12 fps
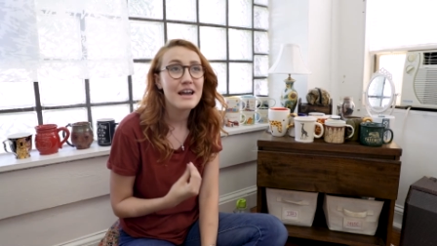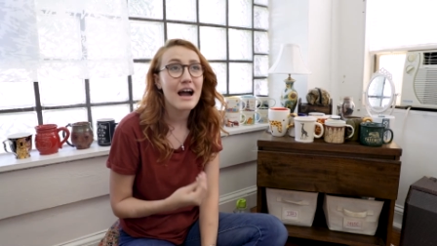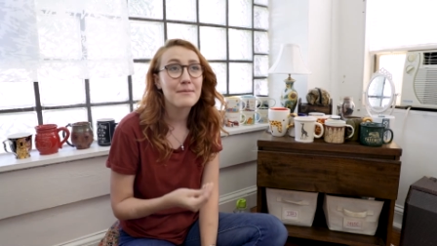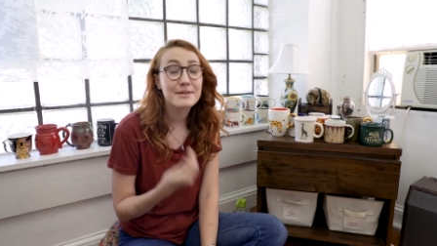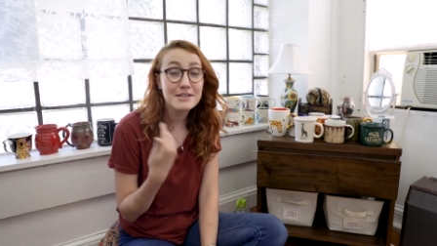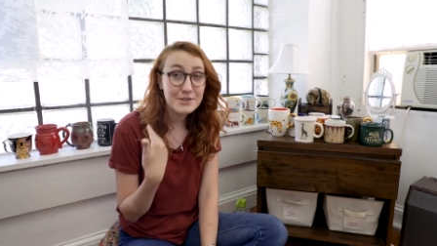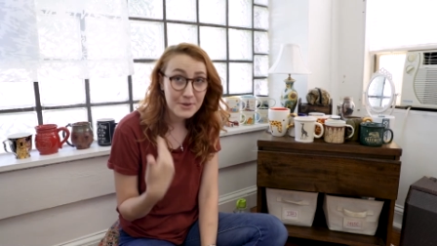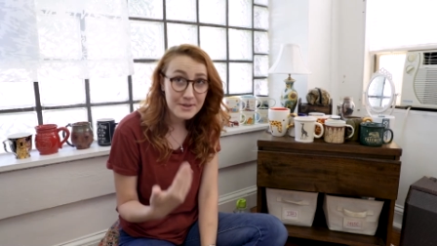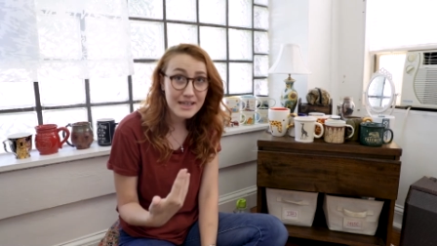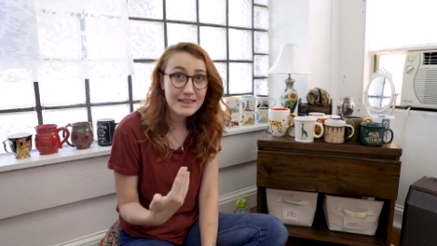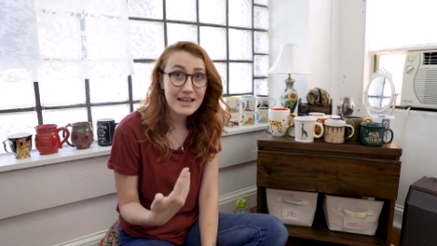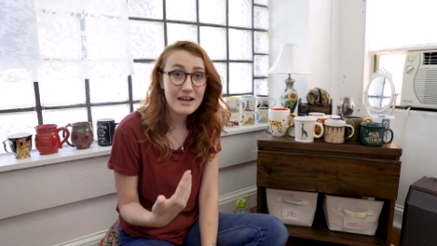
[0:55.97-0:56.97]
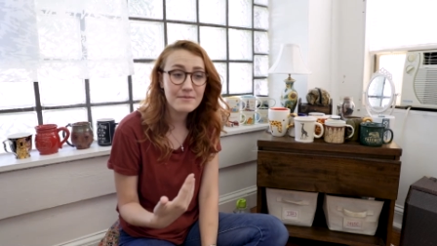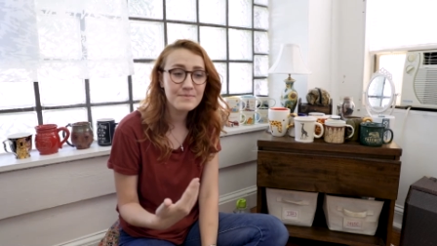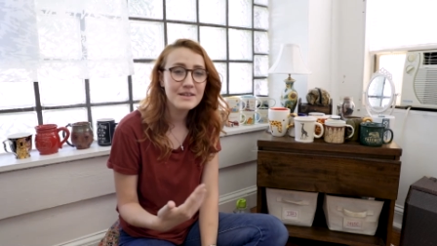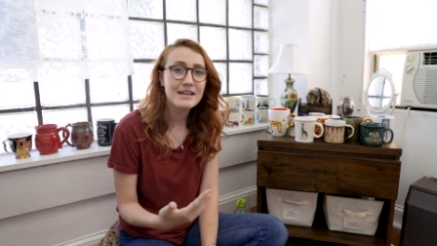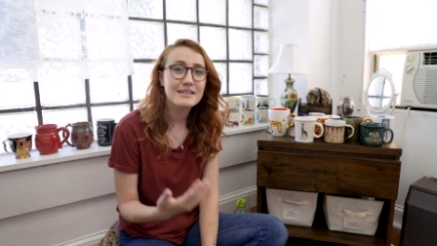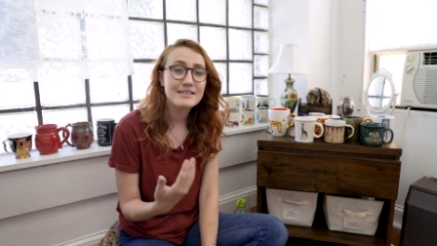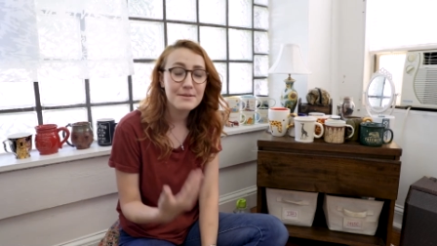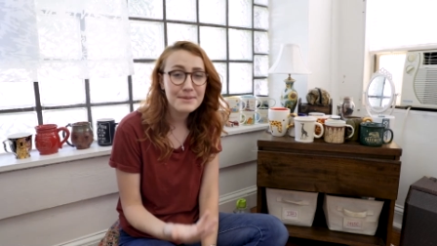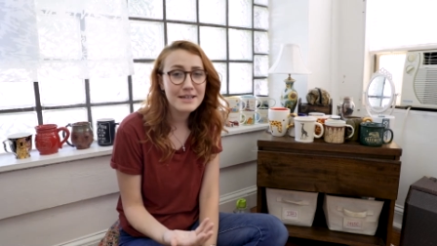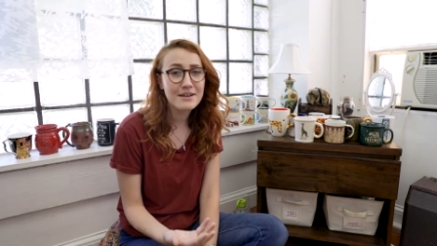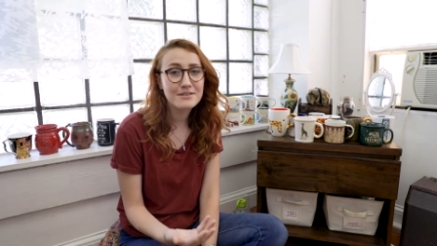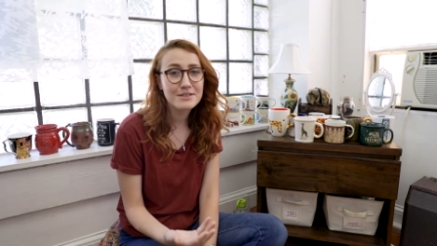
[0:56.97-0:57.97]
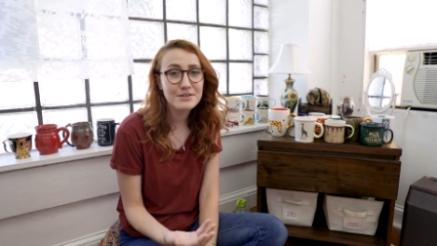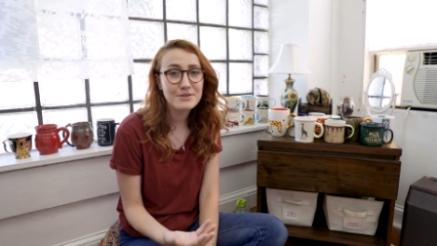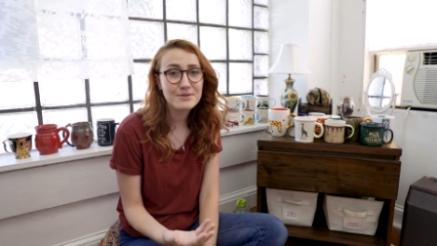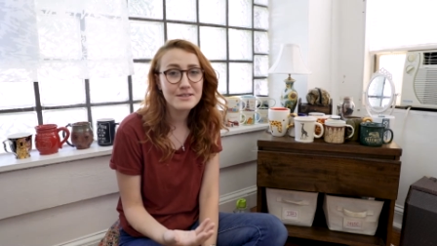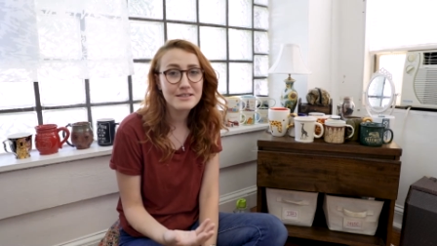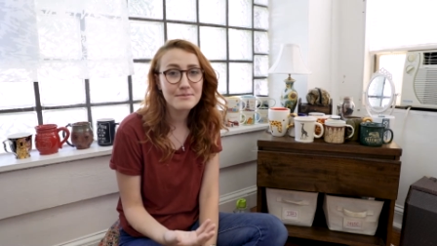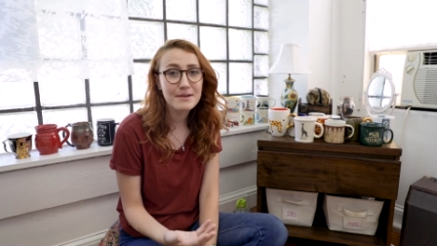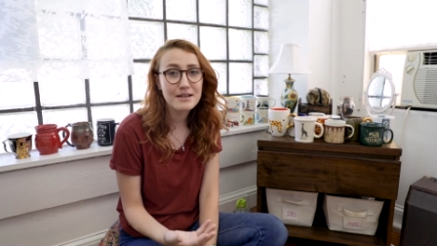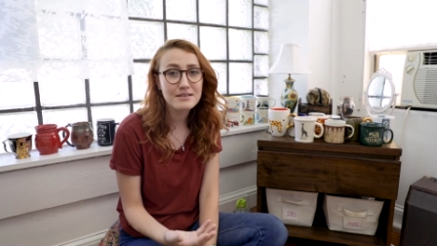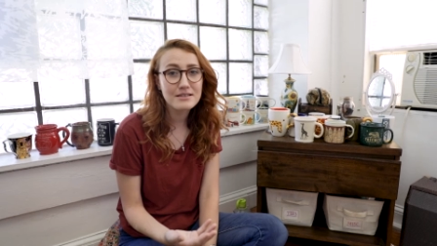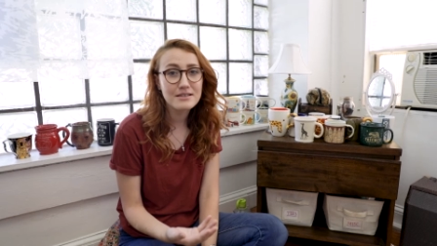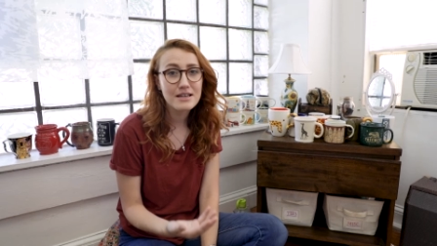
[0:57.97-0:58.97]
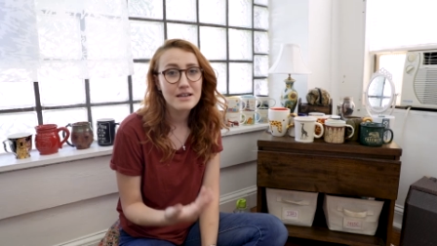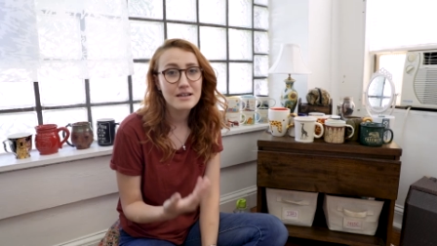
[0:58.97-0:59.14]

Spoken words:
I'm gonna donate them. Somebody else could use these mugs